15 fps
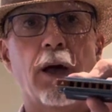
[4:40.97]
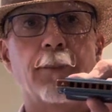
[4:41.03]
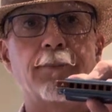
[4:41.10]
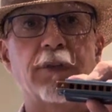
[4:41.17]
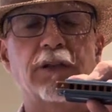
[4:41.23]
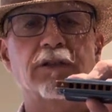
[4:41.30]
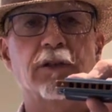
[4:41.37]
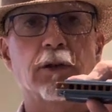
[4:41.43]

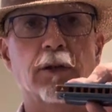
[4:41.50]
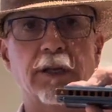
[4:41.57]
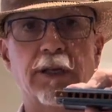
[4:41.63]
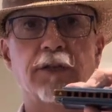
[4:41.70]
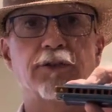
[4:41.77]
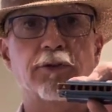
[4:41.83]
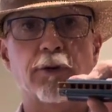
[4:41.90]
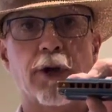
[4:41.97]
It's a little
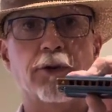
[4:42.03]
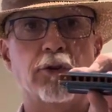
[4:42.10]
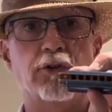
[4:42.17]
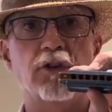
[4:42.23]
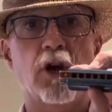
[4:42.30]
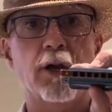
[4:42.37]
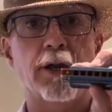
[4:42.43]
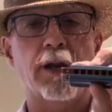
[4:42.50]
easier on your
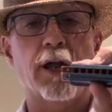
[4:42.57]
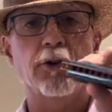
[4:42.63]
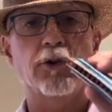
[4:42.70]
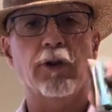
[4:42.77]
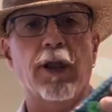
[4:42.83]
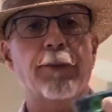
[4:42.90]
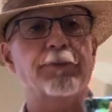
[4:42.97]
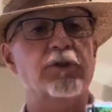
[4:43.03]
tongue and on
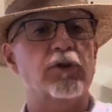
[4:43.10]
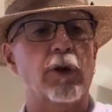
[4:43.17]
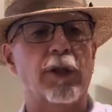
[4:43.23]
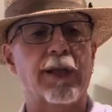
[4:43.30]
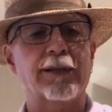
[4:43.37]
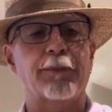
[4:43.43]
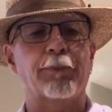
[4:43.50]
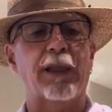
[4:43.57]
your lips, so I
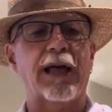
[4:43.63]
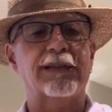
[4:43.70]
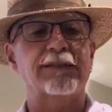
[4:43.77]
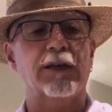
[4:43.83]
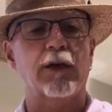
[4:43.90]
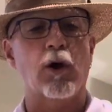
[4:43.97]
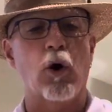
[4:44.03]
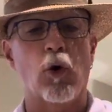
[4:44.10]
like the
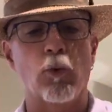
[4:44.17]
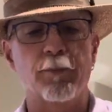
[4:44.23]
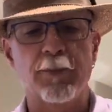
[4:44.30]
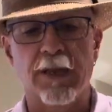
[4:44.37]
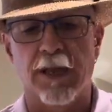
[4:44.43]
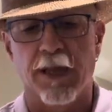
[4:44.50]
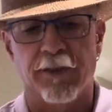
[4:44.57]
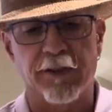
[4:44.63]
plastic comb.
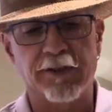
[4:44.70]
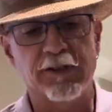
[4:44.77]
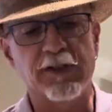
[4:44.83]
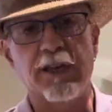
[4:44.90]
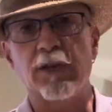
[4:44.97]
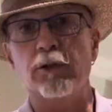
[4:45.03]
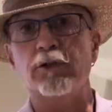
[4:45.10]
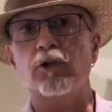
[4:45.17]
The
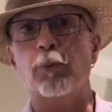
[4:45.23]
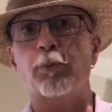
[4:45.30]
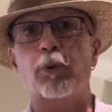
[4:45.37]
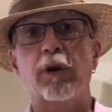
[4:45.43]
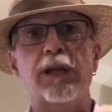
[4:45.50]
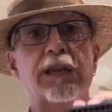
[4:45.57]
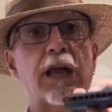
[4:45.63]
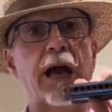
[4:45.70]
seals are
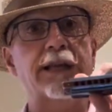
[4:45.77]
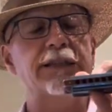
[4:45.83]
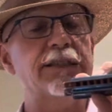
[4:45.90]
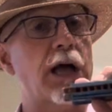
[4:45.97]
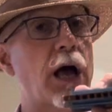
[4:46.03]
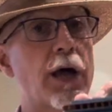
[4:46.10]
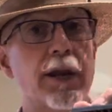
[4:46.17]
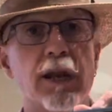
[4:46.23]
pretty nice
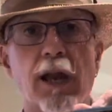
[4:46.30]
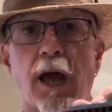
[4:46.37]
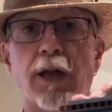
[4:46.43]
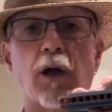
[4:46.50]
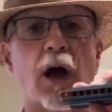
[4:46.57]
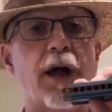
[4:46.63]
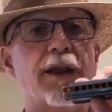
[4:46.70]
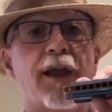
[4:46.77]
on it.
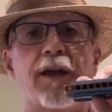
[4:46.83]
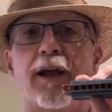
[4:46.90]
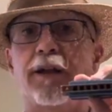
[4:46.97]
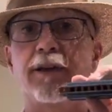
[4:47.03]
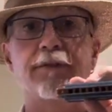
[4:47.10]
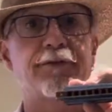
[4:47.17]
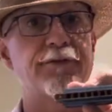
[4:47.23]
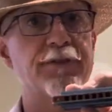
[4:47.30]
I
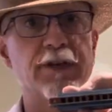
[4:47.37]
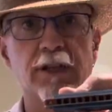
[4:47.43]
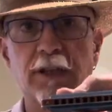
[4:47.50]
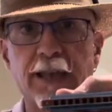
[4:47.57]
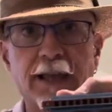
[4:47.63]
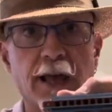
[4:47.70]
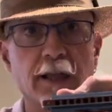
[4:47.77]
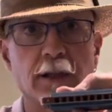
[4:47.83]
didn't feel
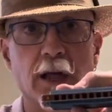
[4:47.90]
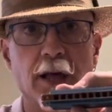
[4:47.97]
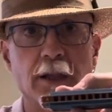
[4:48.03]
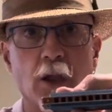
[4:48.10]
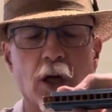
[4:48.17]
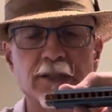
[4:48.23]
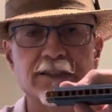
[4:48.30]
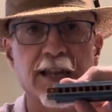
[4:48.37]
like I
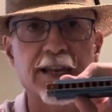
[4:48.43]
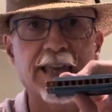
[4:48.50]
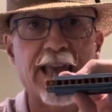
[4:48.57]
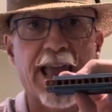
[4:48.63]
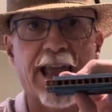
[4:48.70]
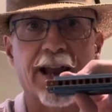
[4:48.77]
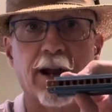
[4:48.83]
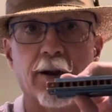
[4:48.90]
lost any
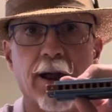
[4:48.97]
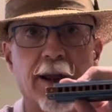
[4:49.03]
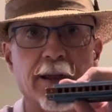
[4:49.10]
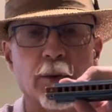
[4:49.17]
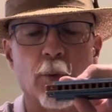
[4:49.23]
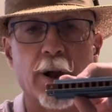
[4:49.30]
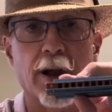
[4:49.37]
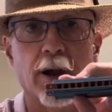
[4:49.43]
air
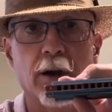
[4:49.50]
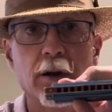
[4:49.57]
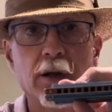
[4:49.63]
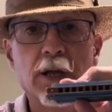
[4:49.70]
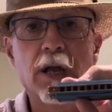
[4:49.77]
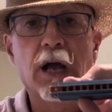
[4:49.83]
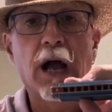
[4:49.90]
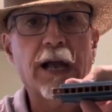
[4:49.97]
anywhere.
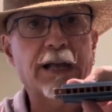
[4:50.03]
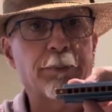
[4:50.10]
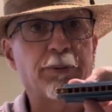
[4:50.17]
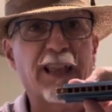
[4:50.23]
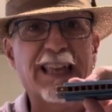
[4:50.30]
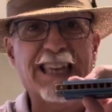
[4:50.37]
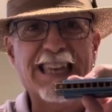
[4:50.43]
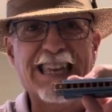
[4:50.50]
I could
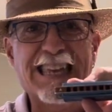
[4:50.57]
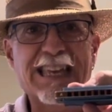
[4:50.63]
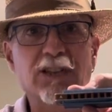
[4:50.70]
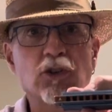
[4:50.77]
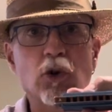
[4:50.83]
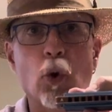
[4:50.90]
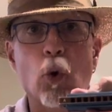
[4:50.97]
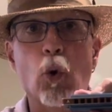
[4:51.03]
play
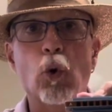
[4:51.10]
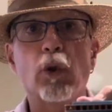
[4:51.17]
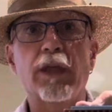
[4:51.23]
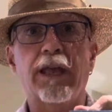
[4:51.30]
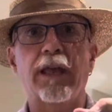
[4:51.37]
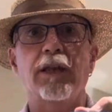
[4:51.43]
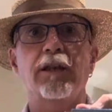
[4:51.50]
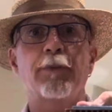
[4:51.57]
each hole
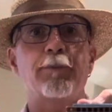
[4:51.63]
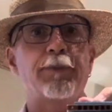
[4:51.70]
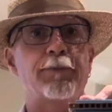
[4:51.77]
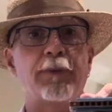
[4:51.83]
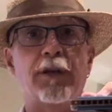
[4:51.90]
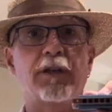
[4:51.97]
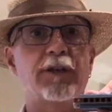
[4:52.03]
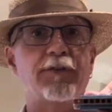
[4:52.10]

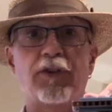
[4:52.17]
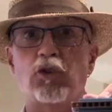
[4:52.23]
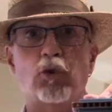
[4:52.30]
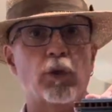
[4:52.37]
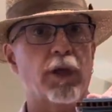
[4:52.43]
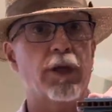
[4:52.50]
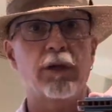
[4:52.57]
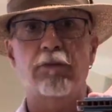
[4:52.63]

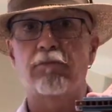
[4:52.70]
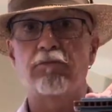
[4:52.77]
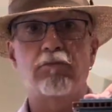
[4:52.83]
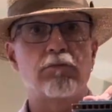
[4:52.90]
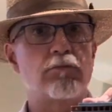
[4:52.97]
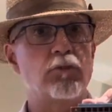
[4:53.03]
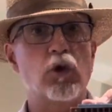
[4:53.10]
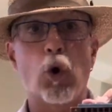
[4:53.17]
individually,
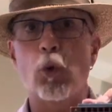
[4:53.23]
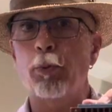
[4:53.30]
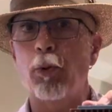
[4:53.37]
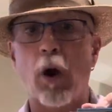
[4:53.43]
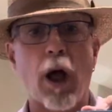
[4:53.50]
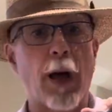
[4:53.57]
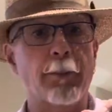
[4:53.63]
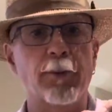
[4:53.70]
no
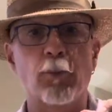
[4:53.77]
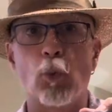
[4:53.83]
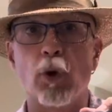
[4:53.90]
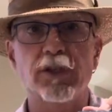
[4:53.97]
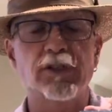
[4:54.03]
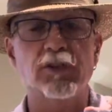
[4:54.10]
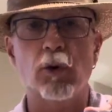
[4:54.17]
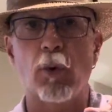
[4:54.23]
problem
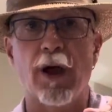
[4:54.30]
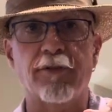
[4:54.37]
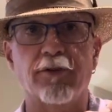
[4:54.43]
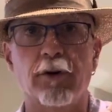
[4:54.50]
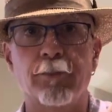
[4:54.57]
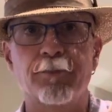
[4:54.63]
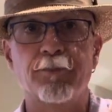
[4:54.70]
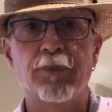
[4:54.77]
whatsoever.